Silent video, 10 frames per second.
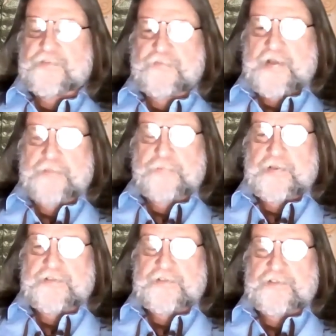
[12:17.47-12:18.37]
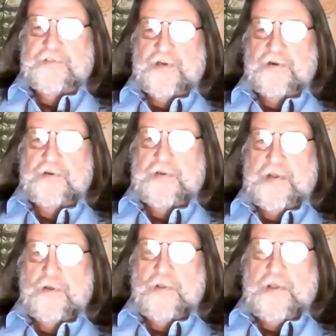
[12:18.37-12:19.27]
that's a fine place to start.
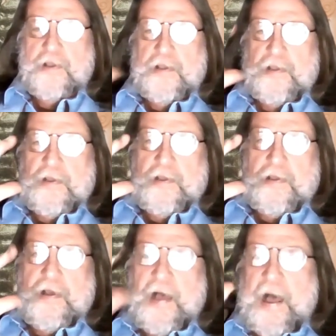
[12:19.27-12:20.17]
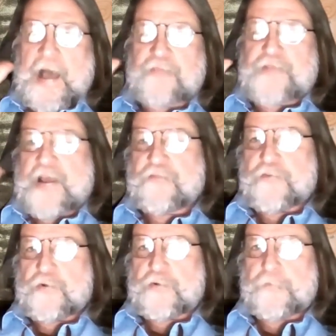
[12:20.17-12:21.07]
Now, I've
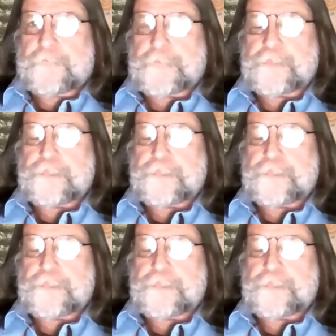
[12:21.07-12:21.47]
never